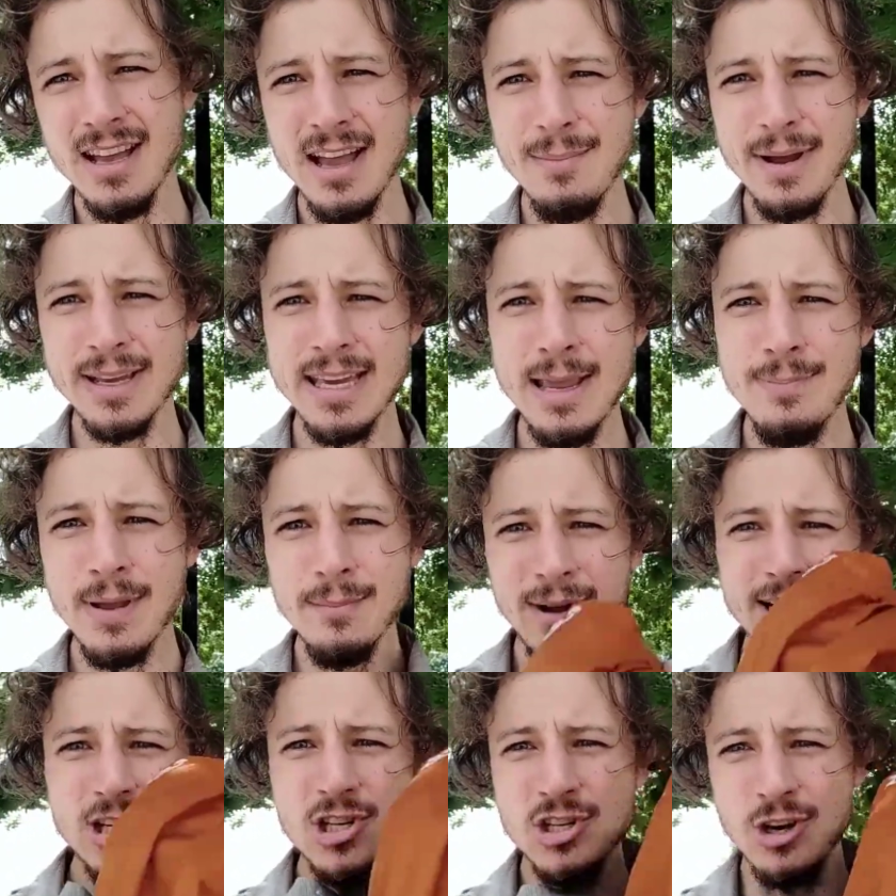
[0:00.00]
Am I keeping
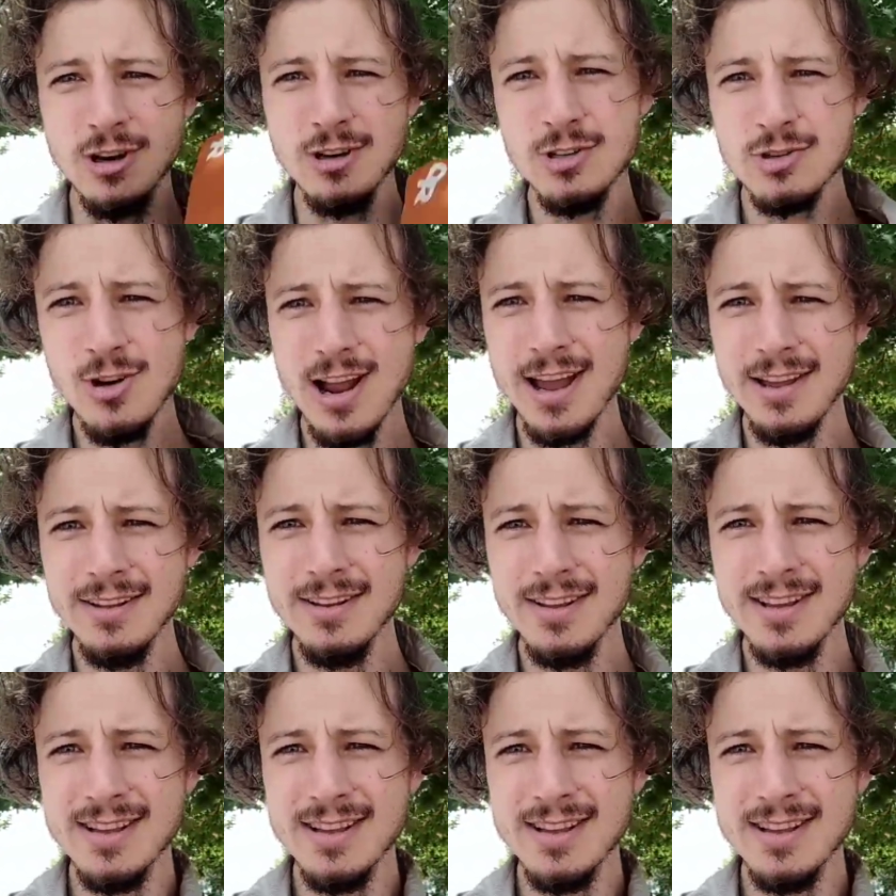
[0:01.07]
my shirt dry?